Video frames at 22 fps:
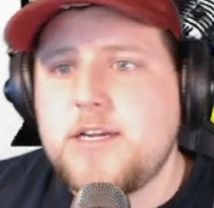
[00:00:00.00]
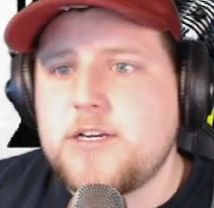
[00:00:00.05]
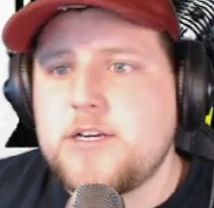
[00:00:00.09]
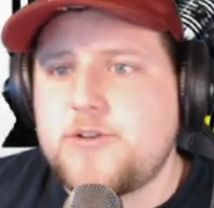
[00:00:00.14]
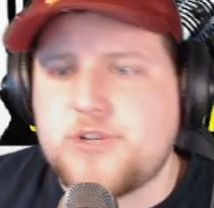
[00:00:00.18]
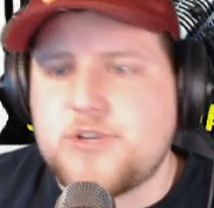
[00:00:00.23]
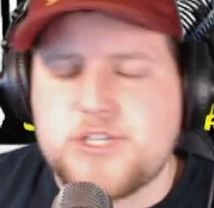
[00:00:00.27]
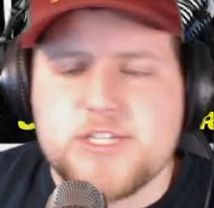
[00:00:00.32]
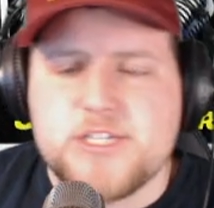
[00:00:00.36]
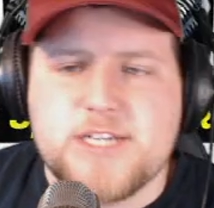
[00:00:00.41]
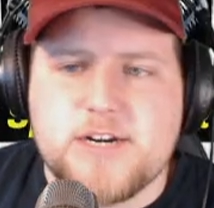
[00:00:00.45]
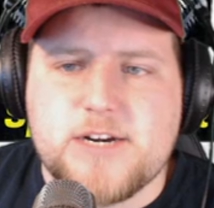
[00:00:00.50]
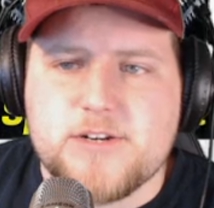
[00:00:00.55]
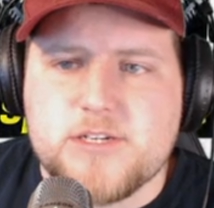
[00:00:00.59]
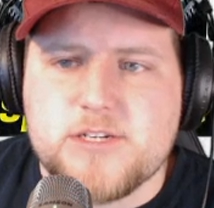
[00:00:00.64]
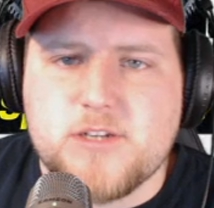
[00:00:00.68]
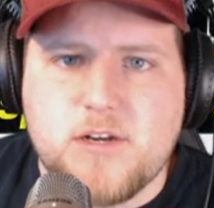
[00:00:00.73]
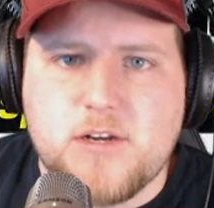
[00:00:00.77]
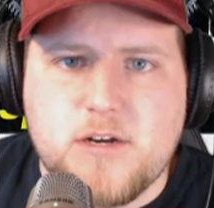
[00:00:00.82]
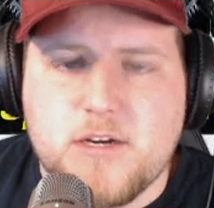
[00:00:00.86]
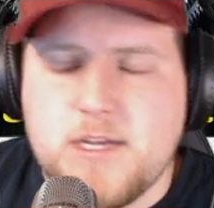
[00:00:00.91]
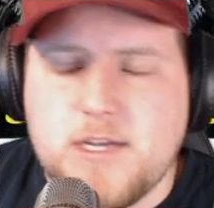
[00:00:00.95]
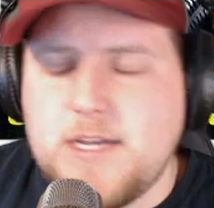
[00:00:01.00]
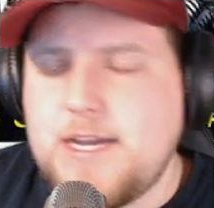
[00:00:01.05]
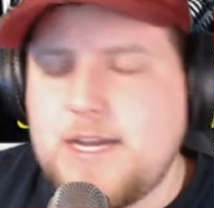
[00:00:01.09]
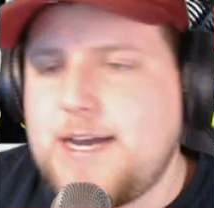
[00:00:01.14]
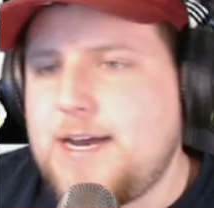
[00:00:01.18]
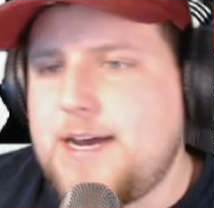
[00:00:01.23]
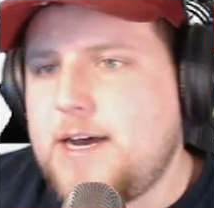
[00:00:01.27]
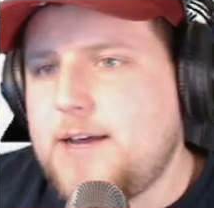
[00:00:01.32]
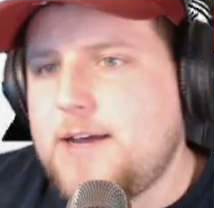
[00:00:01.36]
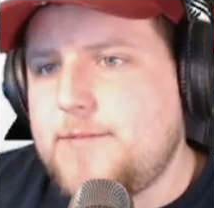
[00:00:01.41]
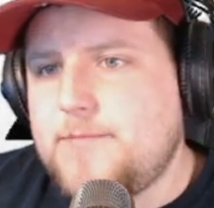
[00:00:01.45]
Christian Darrisaw,
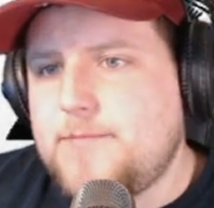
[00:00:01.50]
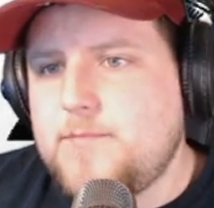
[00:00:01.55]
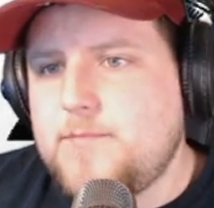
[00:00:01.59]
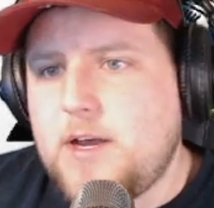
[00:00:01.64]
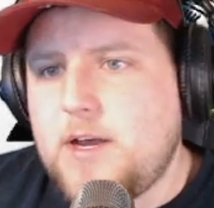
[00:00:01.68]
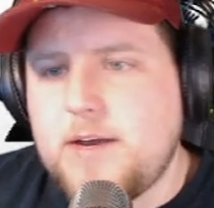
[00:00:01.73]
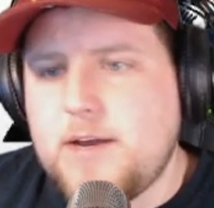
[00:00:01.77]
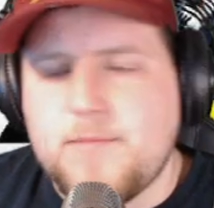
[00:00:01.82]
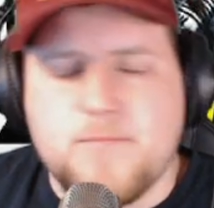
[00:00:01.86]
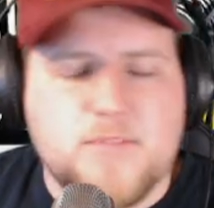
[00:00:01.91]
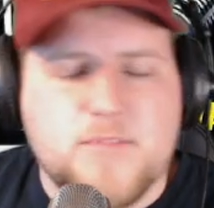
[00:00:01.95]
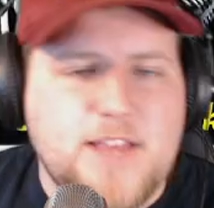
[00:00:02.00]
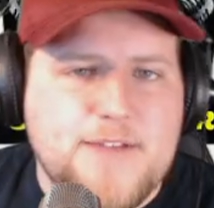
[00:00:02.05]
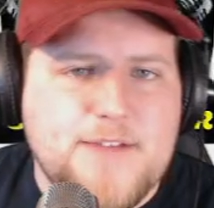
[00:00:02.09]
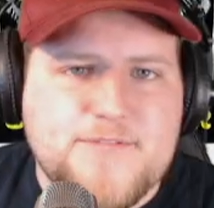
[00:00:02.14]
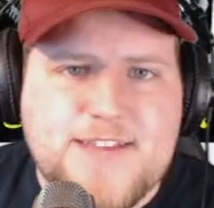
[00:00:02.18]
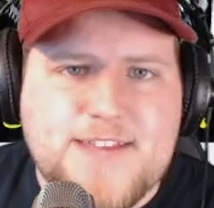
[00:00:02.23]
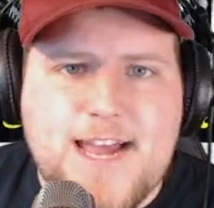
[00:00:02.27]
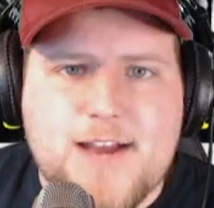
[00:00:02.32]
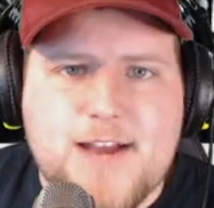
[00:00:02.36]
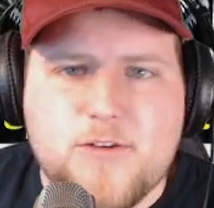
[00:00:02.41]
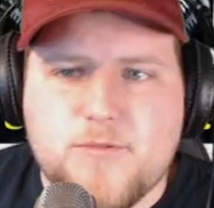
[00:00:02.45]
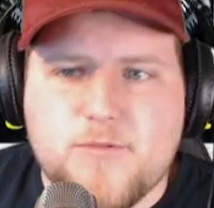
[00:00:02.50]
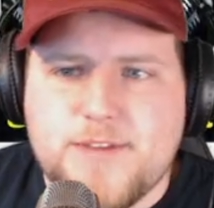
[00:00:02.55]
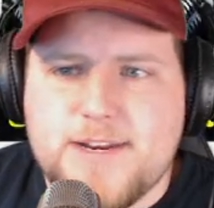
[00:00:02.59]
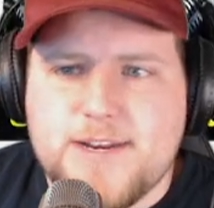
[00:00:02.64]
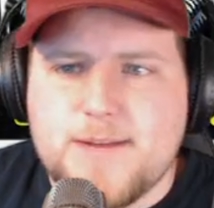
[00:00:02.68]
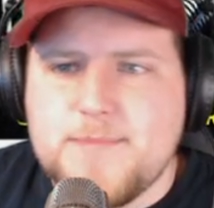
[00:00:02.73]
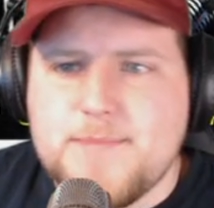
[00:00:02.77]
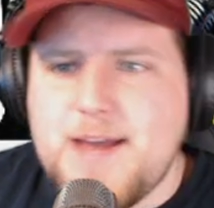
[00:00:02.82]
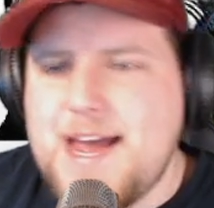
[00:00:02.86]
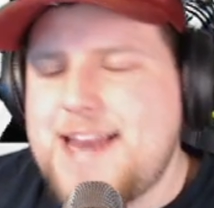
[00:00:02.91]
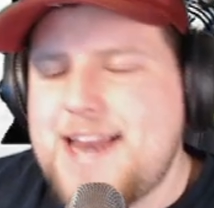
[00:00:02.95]
a left tackle that
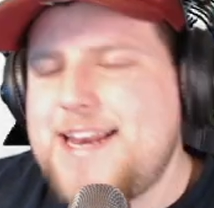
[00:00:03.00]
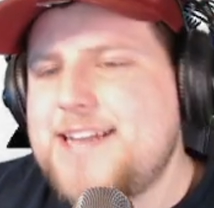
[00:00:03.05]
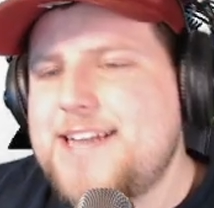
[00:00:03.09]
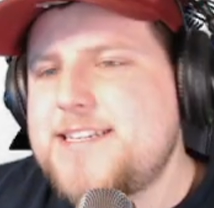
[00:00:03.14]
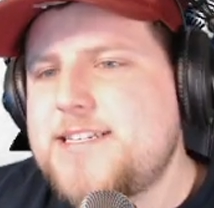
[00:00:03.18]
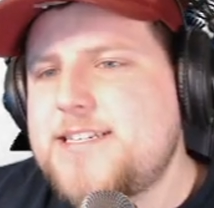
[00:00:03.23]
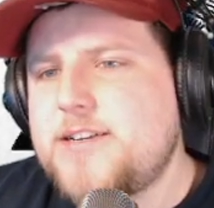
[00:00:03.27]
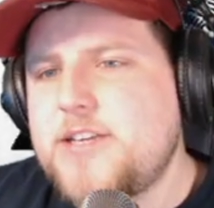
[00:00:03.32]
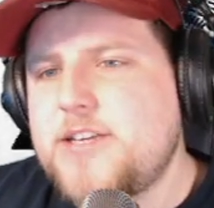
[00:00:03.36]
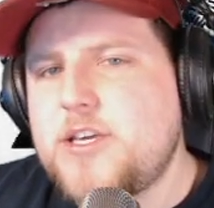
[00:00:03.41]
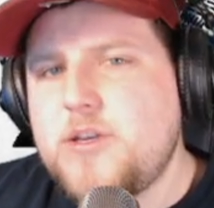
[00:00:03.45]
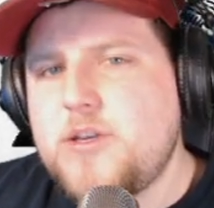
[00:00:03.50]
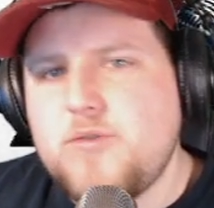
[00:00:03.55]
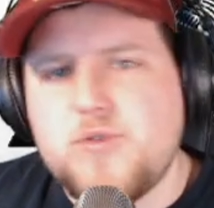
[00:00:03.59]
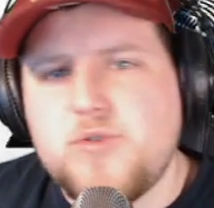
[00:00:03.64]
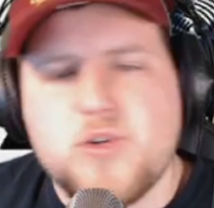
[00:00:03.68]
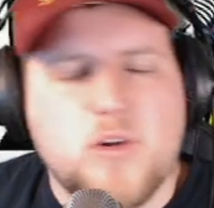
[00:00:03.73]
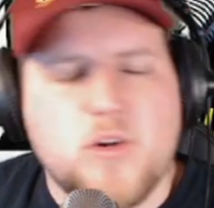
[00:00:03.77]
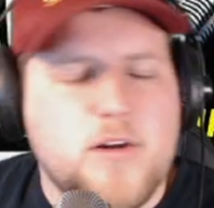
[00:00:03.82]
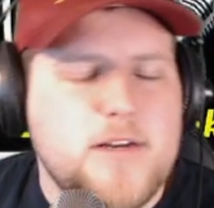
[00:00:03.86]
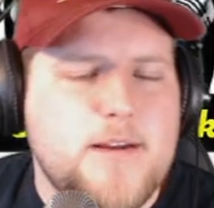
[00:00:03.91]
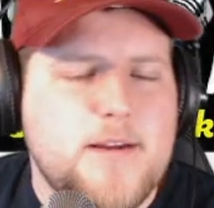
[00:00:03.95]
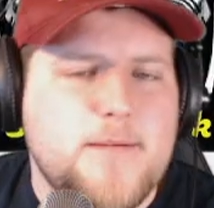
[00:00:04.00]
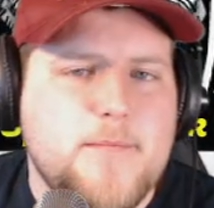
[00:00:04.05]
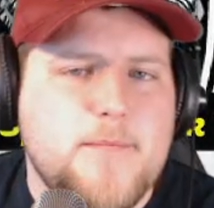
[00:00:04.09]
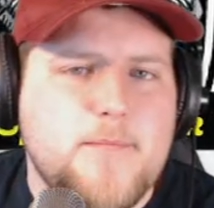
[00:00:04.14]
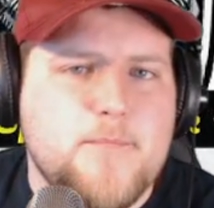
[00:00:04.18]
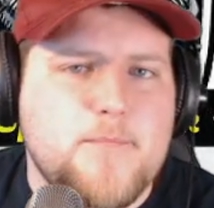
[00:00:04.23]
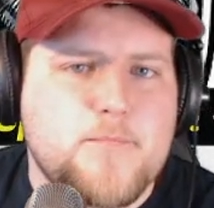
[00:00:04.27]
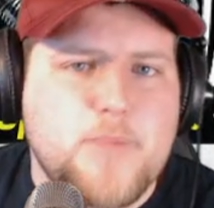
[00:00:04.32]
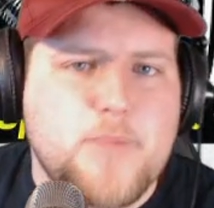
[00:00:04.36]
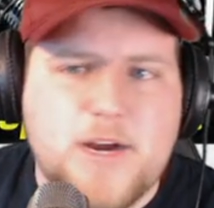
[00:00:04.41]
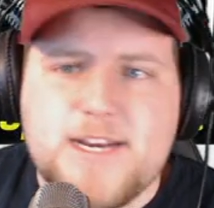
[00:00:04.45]
I'm not necessarily huge on,
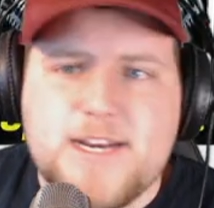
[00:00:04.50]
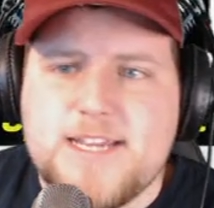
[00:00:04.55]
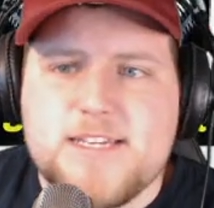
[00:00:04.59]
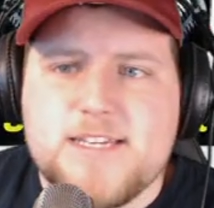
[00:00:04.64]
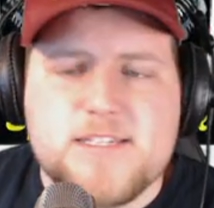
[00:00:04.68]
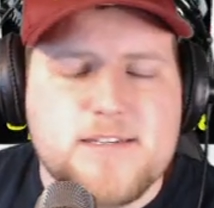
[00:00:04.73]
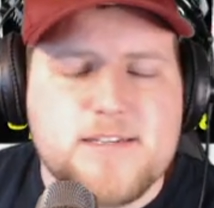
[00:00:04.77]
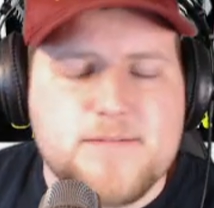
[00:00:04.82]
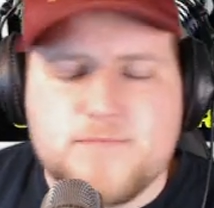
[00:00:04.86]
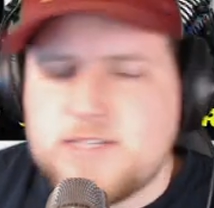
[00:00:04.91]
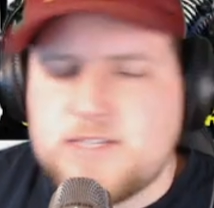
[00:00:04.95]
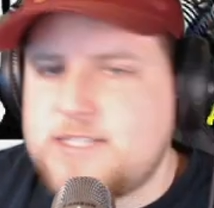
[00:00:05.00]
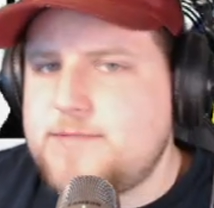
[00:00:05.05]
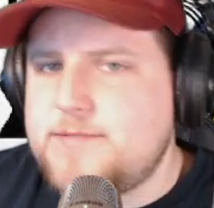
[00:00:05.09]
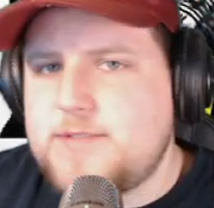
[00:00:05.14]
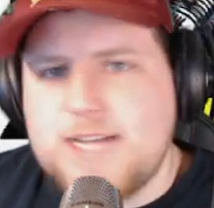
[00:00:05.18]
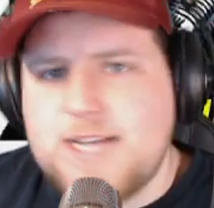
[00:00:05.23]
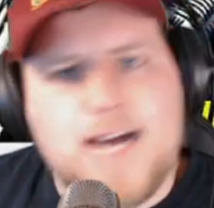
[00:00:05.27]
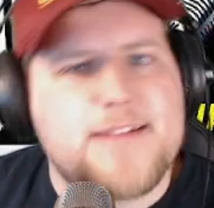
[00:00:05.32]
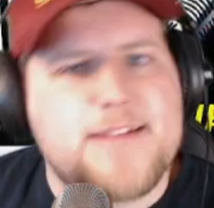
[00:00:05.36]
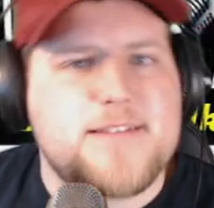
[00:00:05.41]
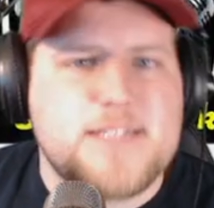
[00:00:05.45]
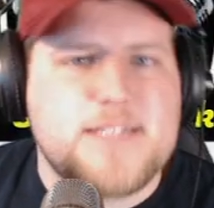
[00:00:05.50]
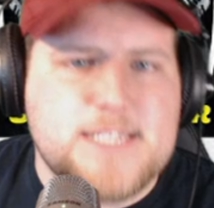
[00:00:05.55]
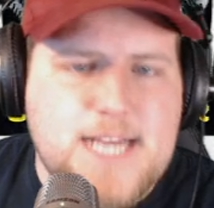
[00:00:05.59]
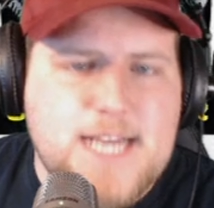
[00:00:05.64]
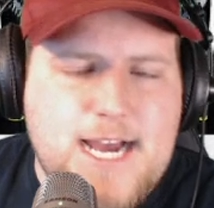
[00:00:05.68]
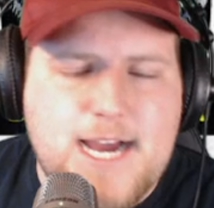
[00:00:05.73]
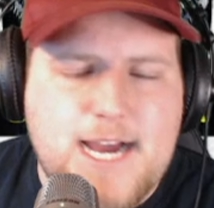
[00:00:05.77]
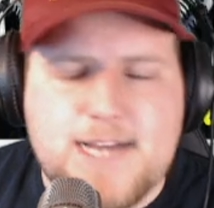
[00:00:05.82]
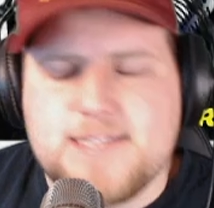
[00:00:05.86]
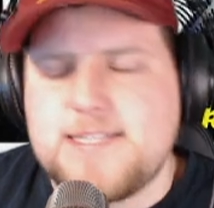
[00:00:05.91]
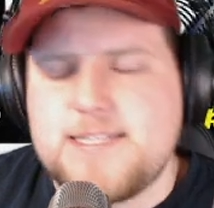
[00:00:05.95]
but he's got the
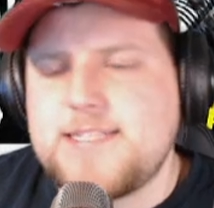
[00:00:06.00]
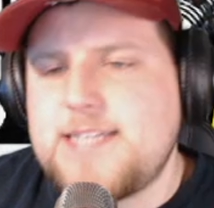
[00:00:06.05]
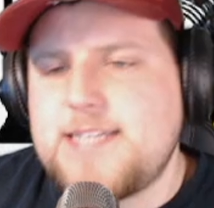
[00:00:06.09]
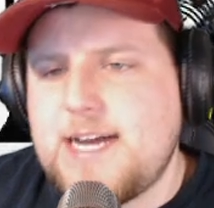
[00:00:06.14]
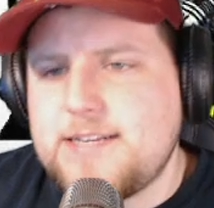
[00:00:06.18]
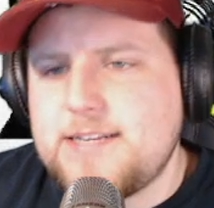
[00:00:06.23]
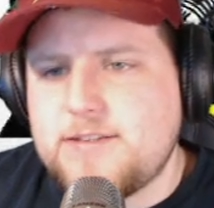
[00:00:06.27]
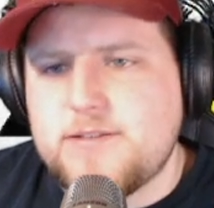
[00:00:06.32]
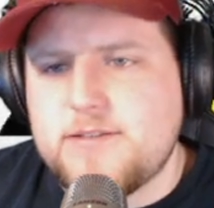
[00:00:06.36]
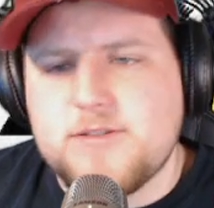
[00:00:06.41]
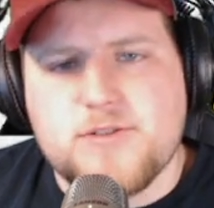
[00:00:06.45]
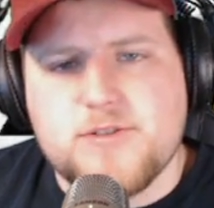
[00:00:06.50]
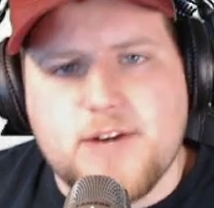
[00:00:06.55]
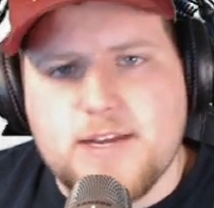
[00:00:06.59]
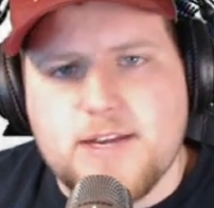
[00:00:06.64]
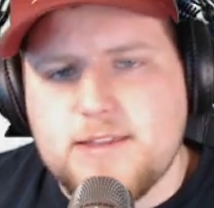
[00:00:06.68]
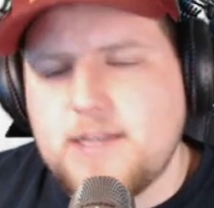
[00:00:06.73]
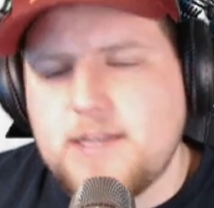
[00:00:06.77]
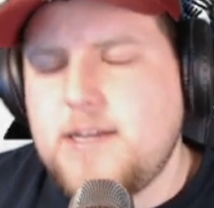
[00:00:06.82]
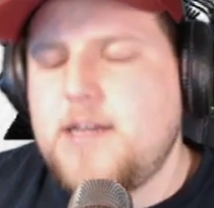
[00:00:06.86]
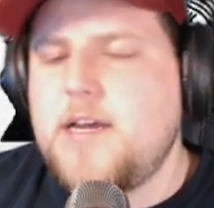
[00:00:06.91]
size. He's got the strength.